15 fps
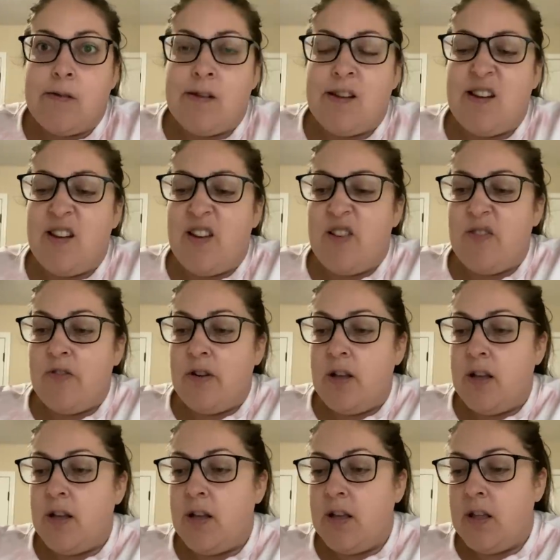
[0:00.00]
You know,
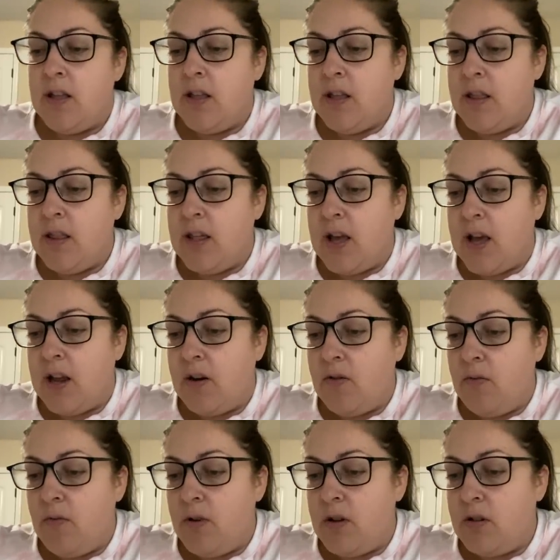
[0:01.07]
that I
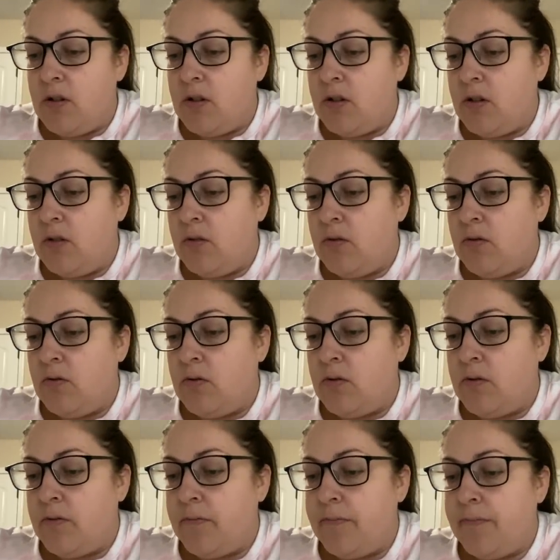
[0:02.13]
don't want
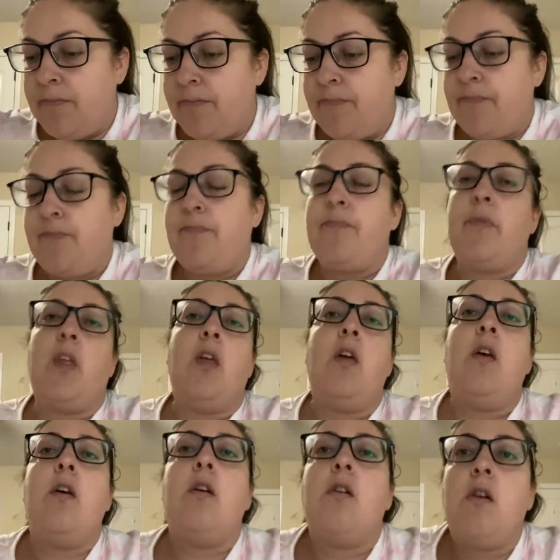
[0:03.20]
to
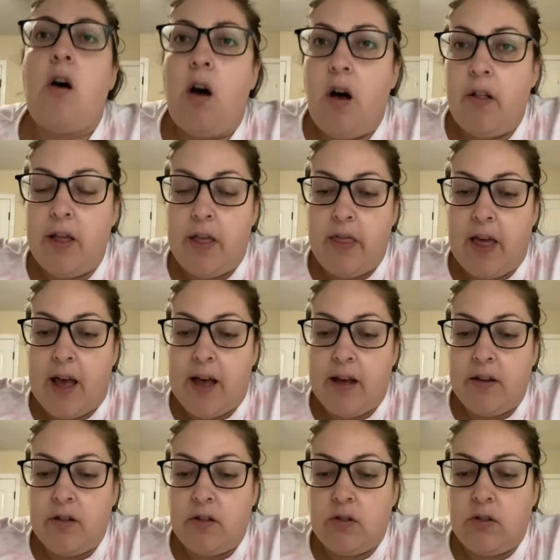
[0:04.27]
call it
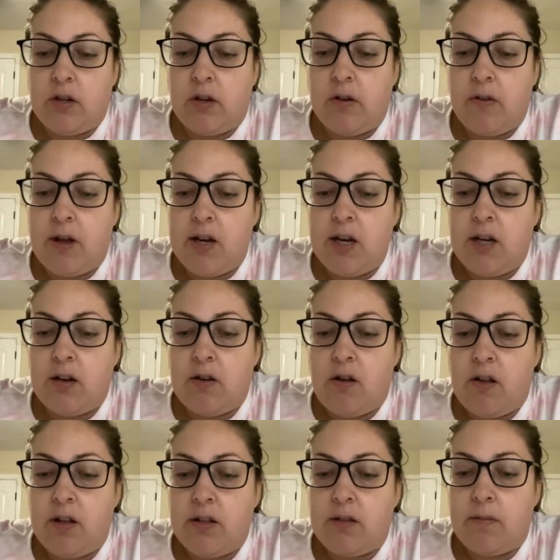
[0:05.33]
that. So I need to
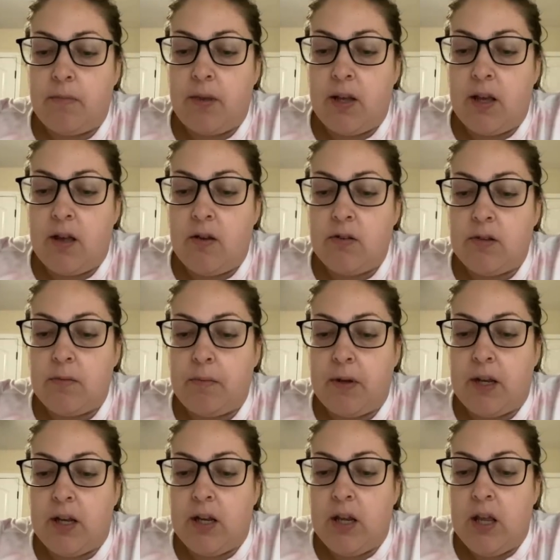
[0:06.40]
call it something else,
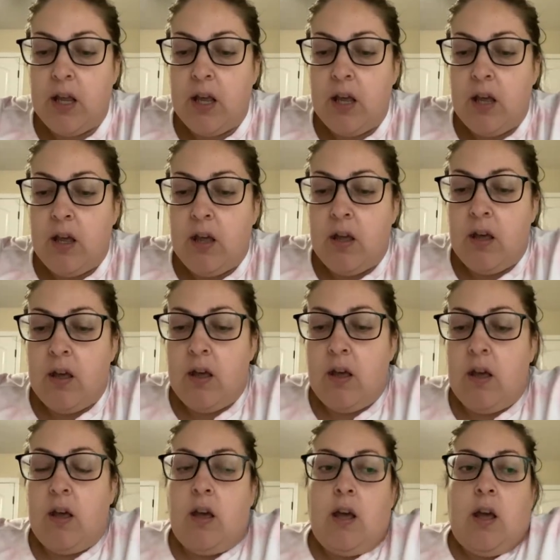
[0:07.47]
but
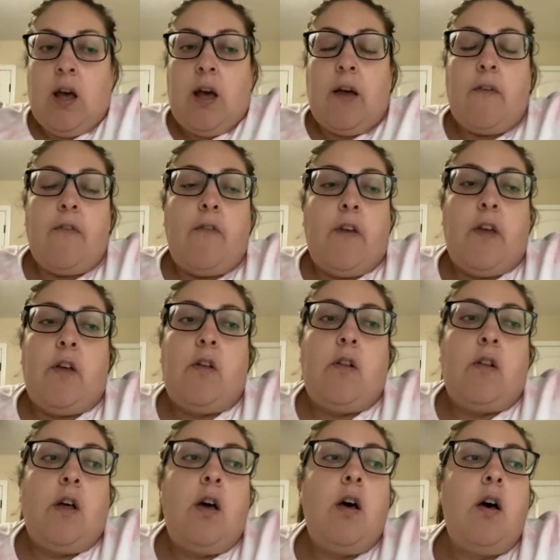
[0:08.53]
I
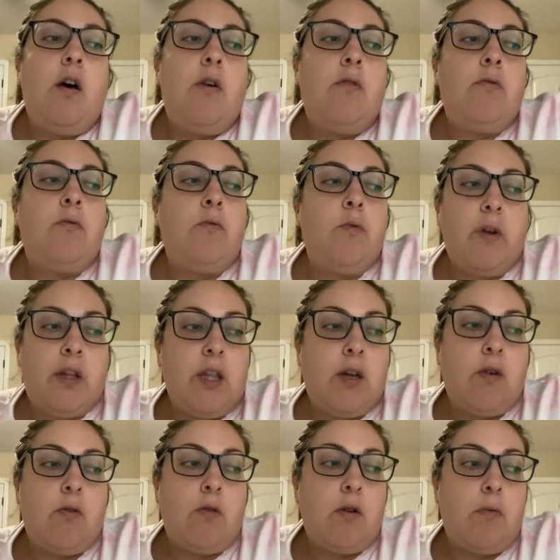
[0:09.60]
feel really
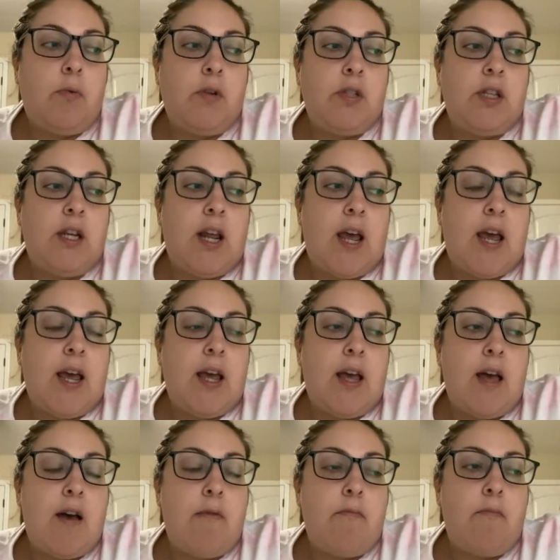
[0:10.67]
horrible today.
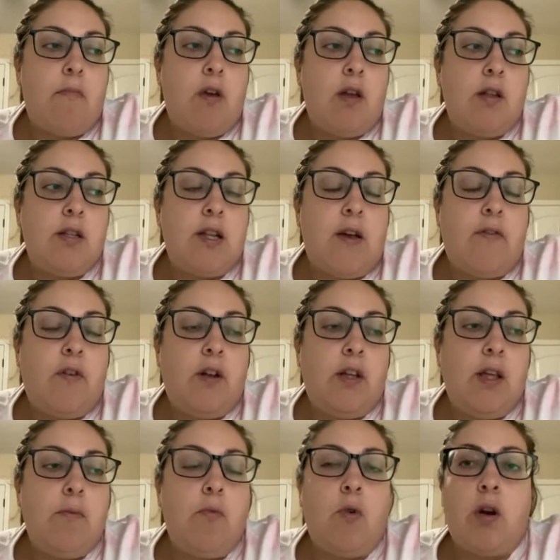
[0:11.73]
I'm
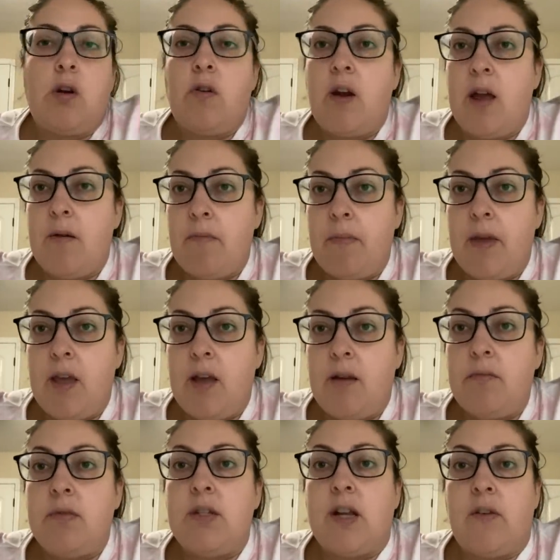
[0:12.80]
definitely more crampy.
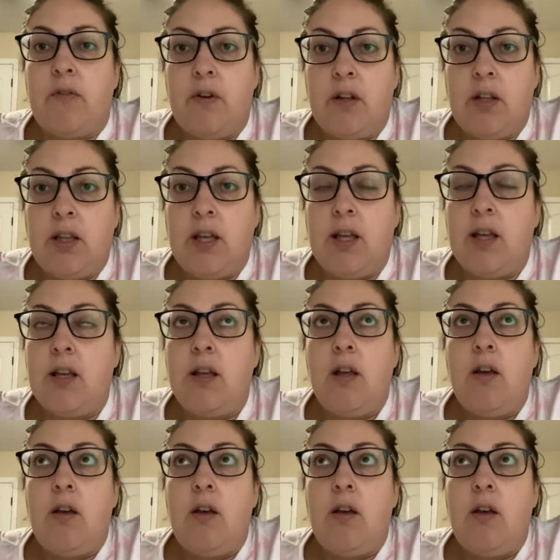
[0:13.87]
I'm definitely